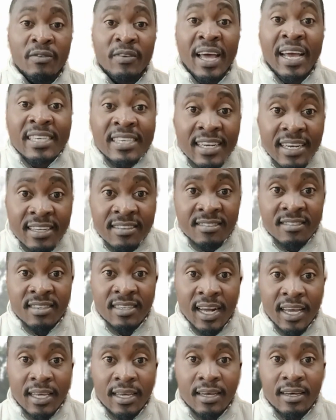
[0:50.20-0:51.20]
lightning
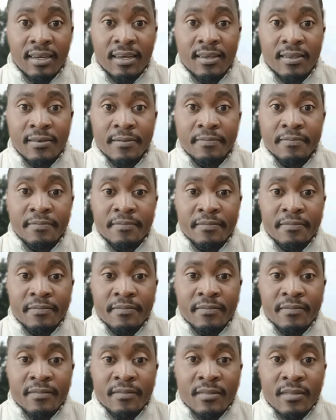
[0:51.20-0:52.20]
strike.
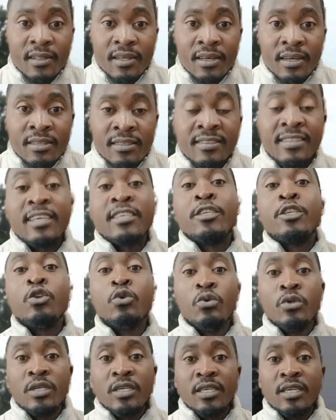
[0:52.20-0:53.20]
Stay
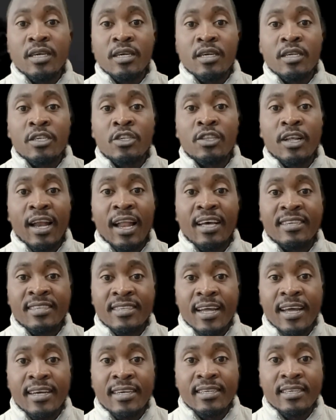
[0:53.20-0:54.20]
tuned to the last
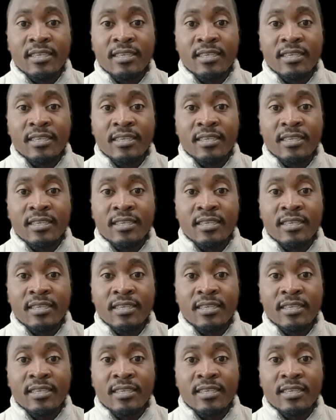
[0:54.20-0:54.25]
end,